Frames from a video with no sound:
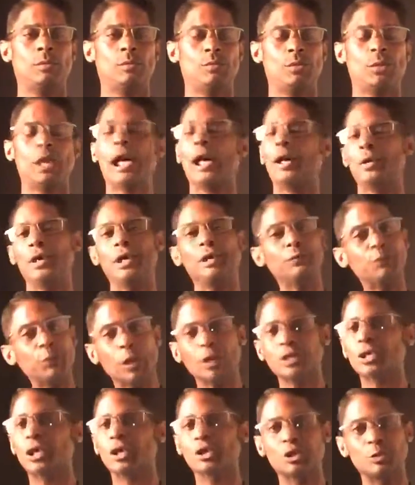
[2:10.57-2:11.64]
Now,
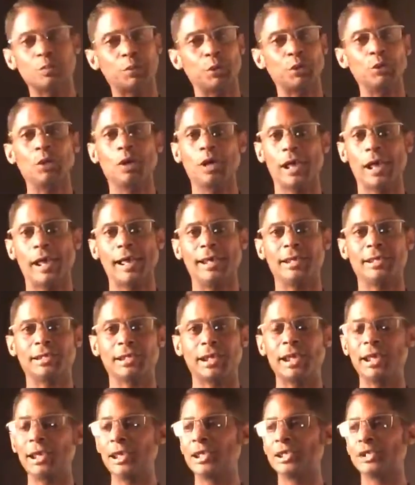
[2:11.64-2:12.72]
Influx Entrepreneur, guys,
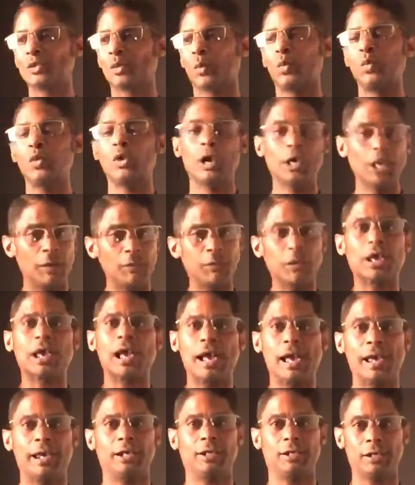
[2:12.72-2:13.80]
is one of a
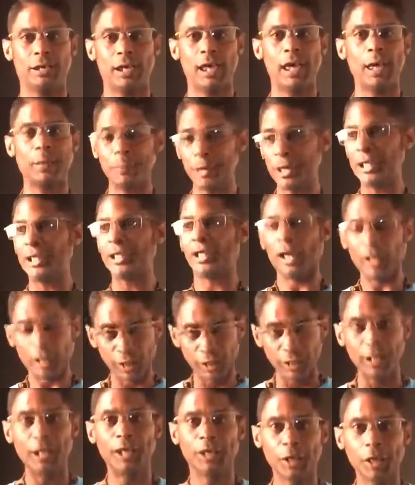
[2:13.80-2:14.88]
kind. I mean,
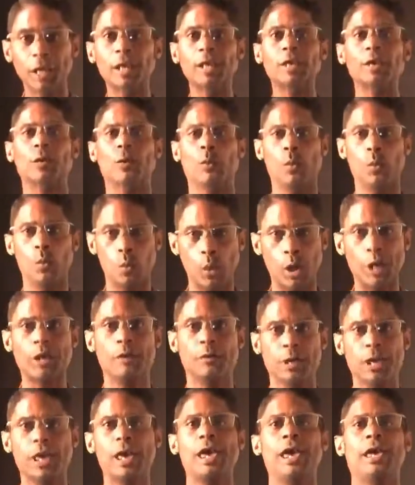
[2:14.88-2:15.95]
literally one of a
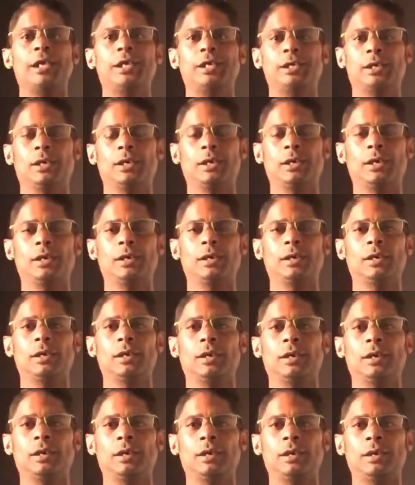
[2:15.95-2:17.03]
kind.
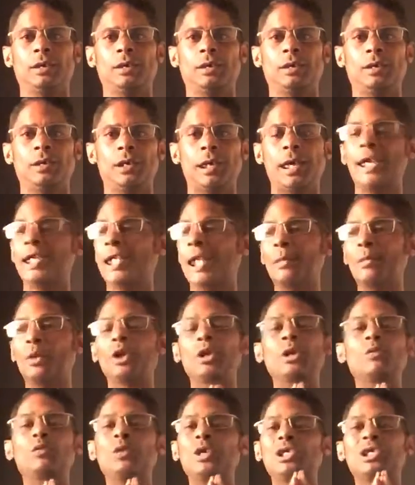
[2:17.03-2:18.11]
And I'm
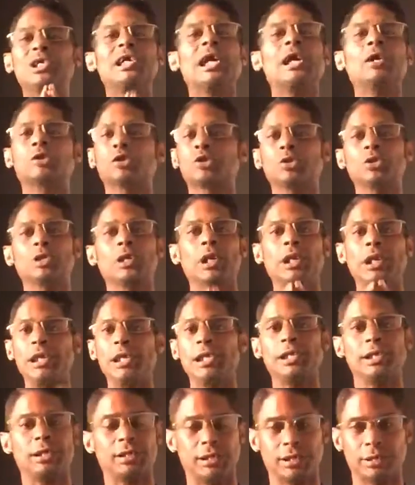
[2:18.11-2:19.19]
only reaching out to the
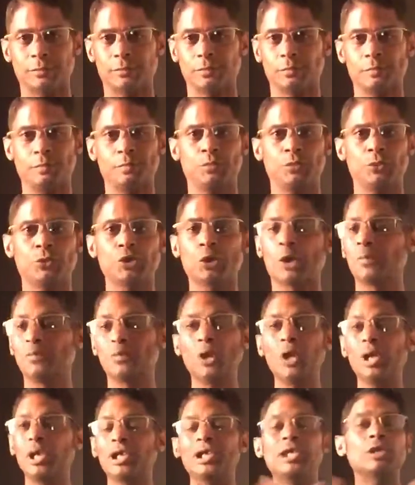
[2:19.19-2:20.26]
leaders. So if
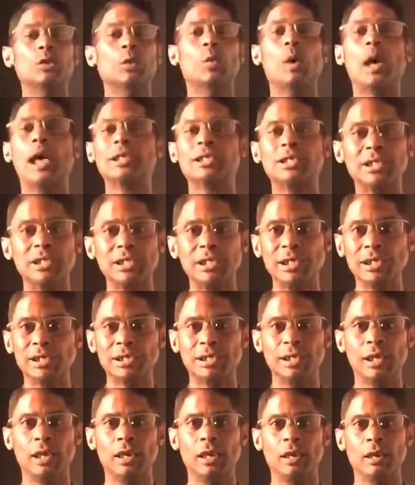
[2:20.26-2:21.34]
you're a leader watching this,
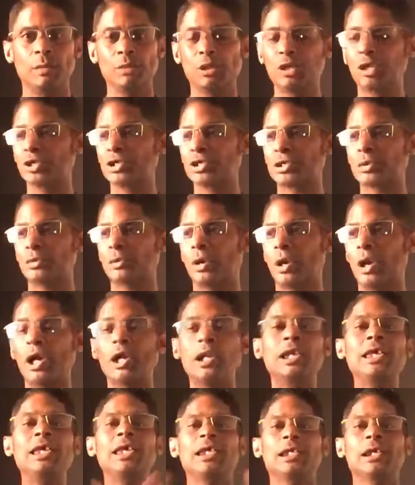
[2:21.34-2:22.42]
because a
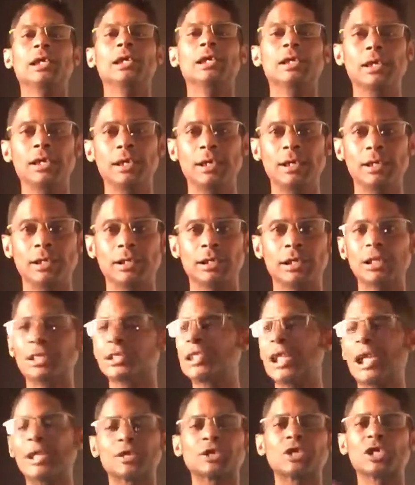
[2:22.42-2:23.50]
leader does
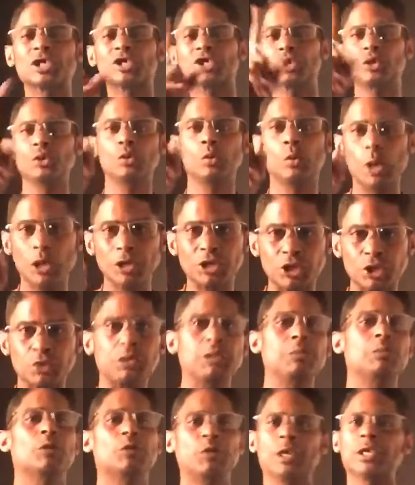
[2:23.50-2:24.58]
not just do one
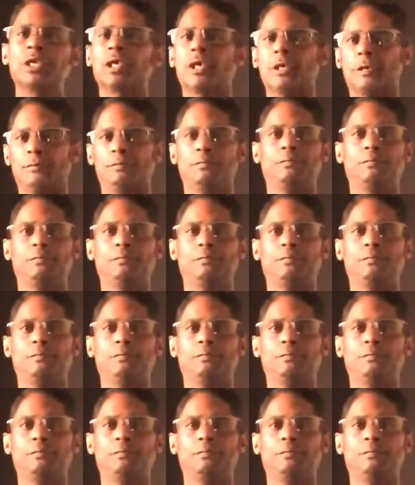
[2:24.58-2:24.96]
stream of income.